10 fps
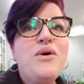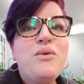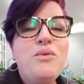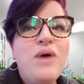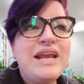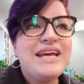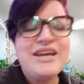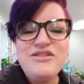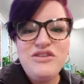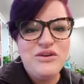what it
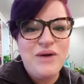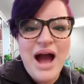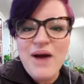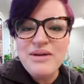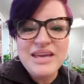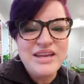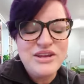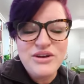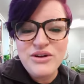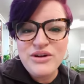can do, how it can
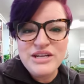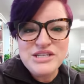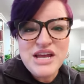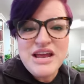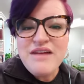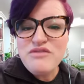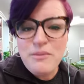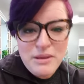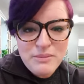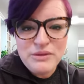encourage the
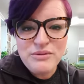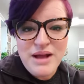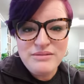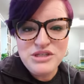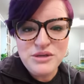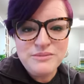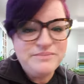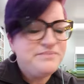people around you.